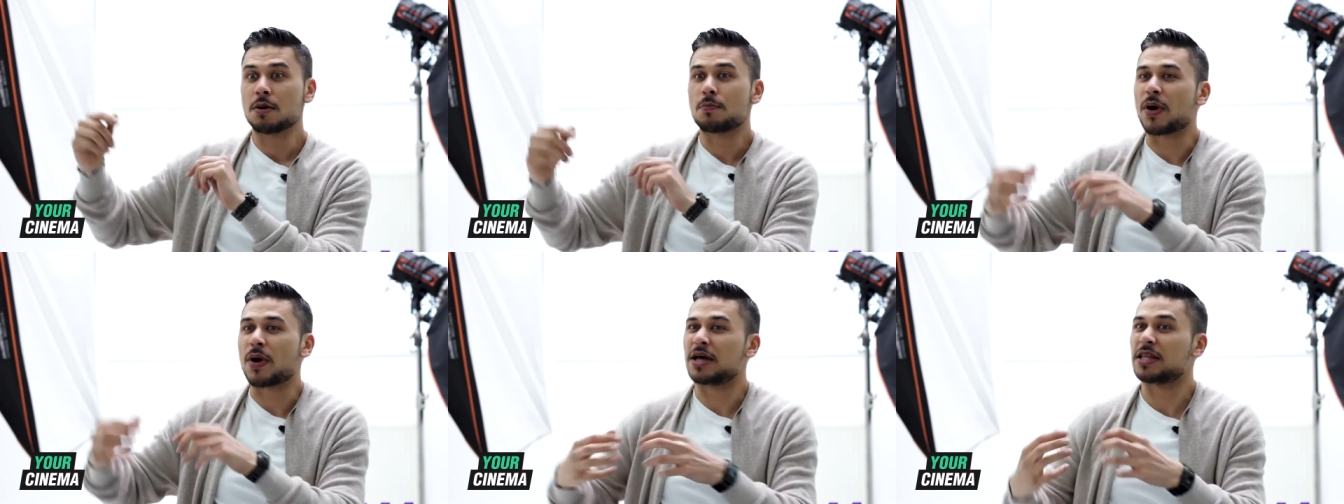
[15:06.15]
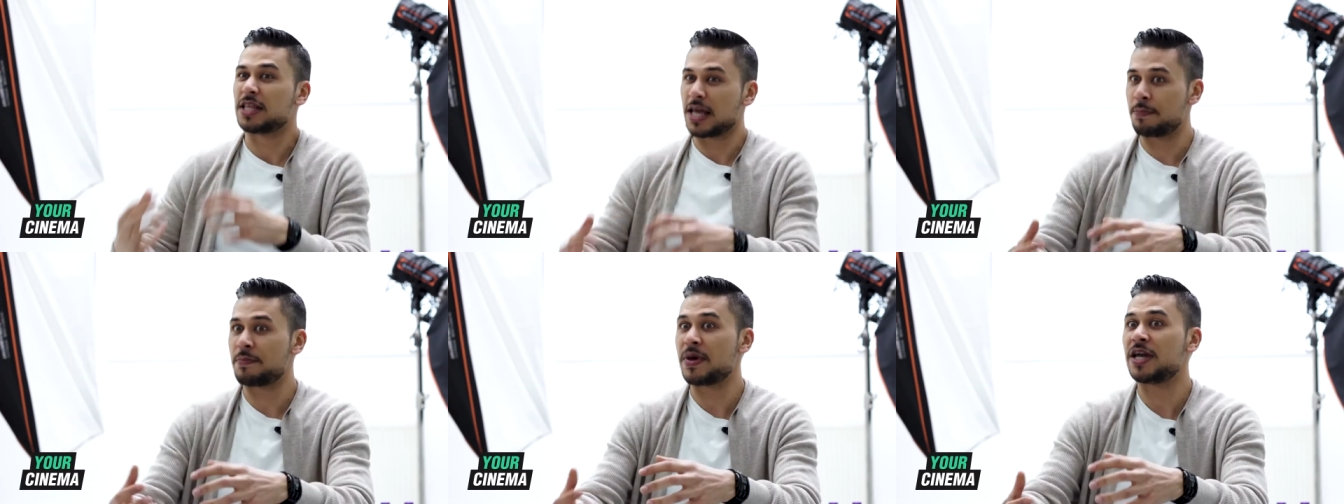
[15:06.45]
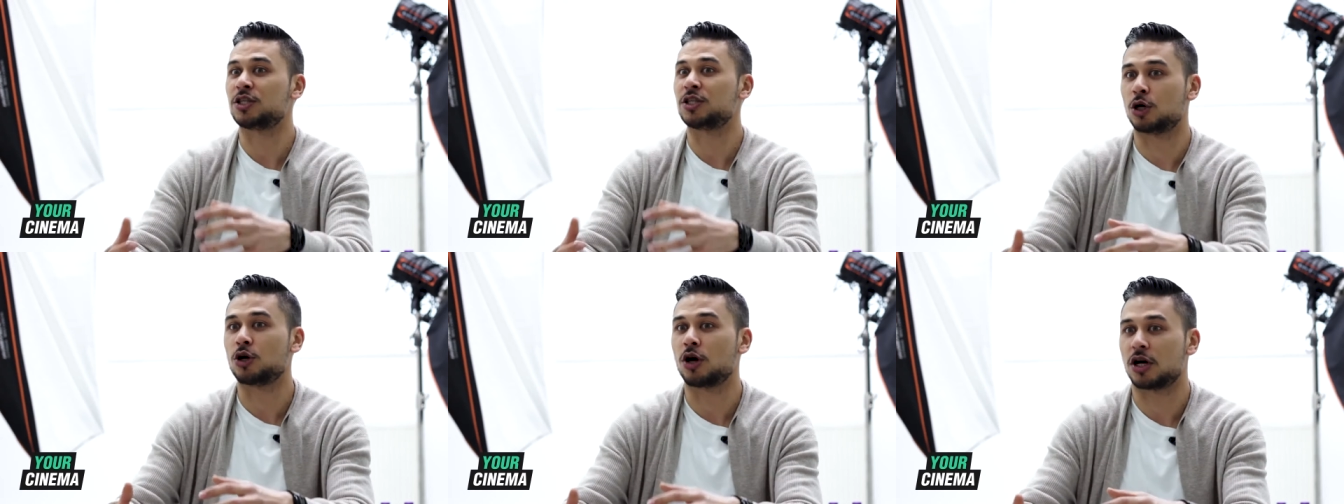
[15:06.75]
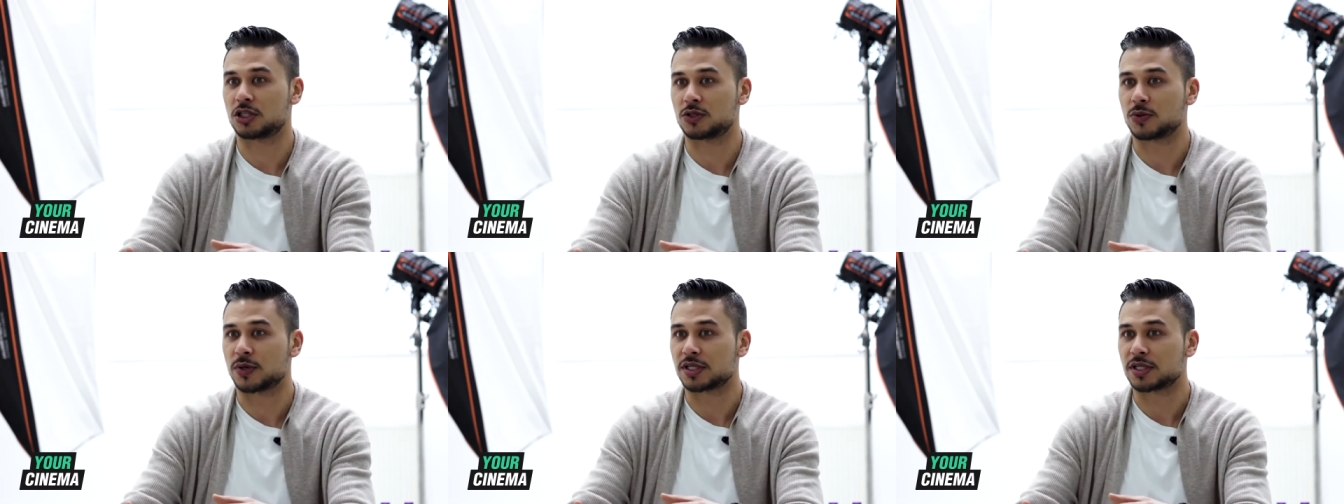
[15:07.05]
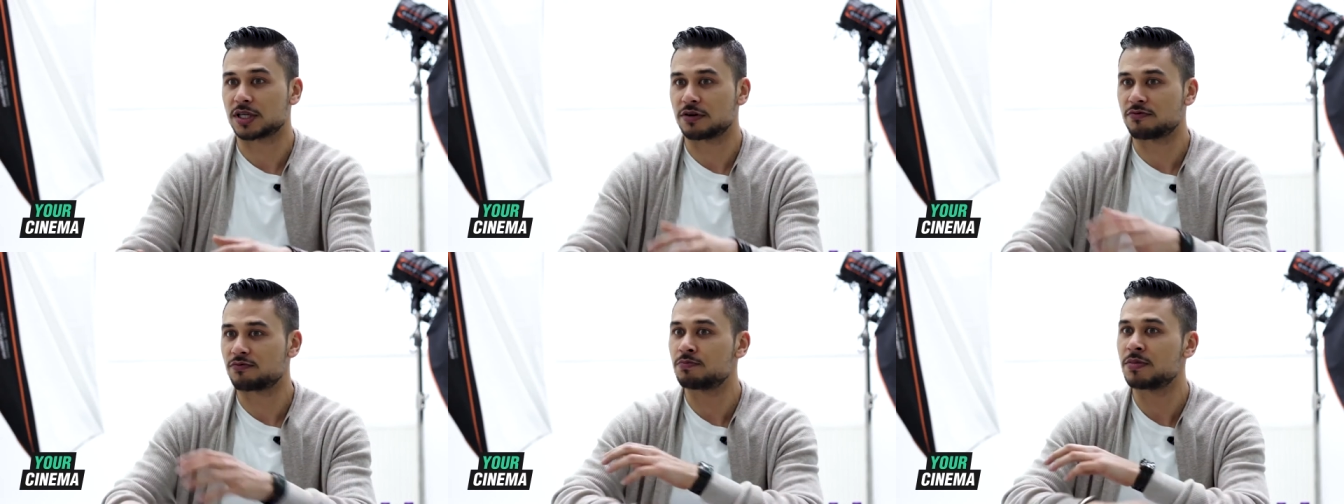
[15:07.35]
but it means a lot to
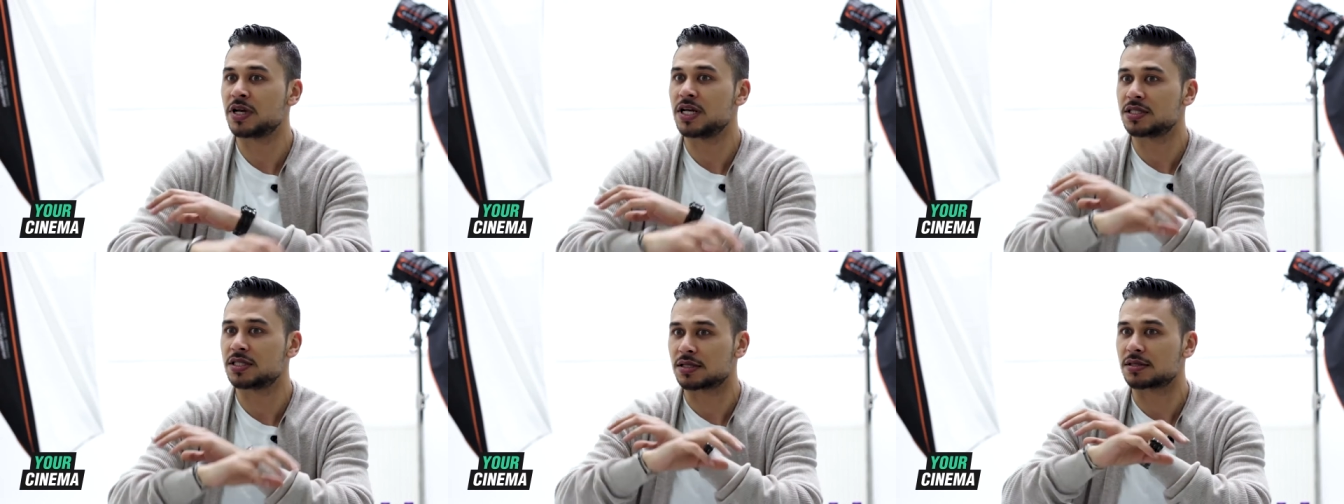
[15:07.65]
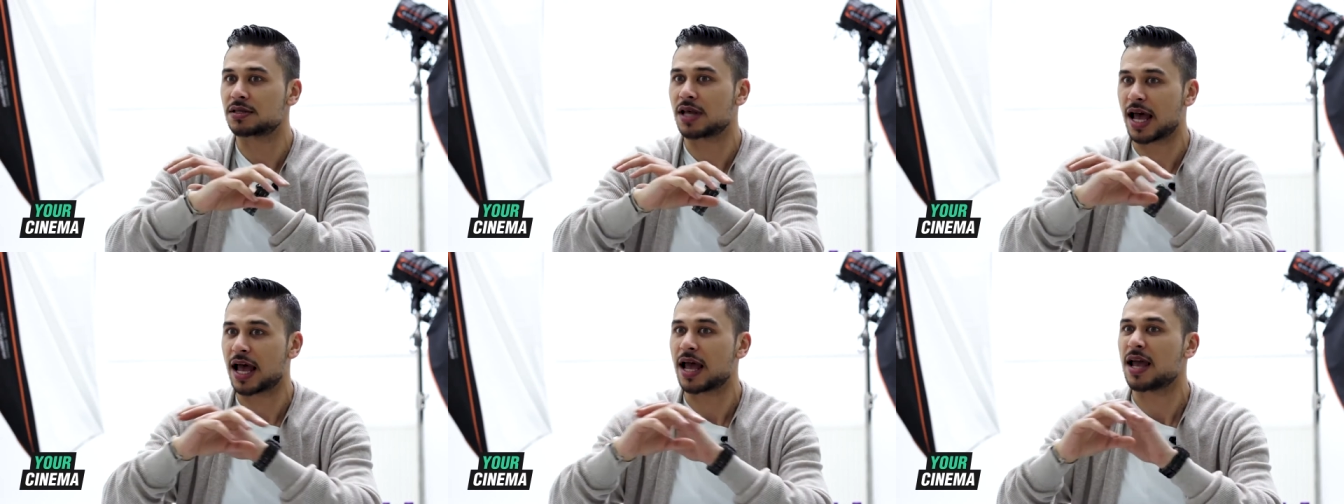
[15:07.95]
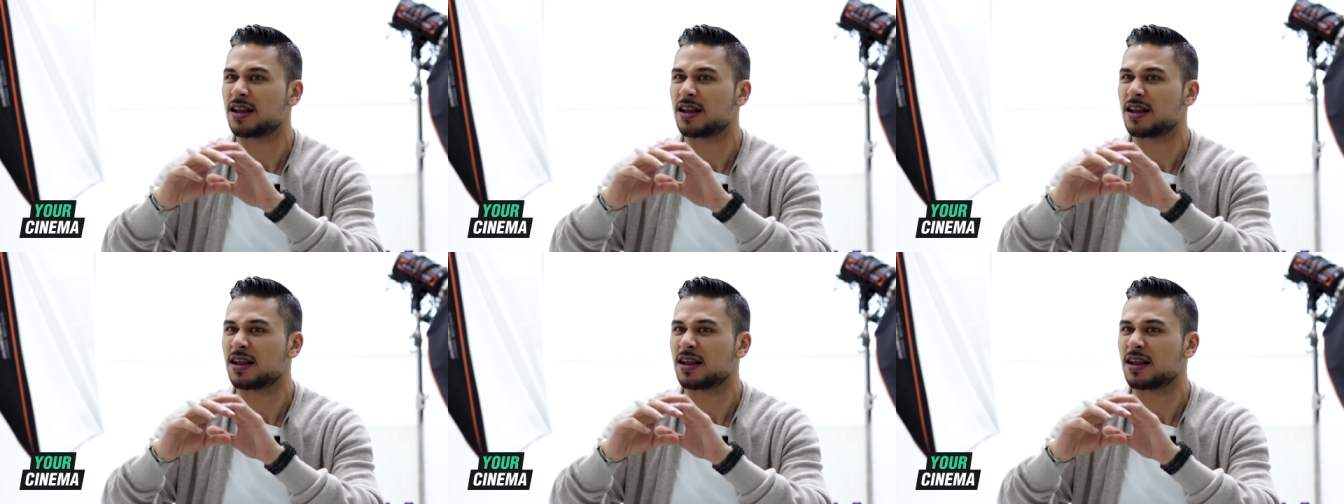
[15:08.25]
us. It means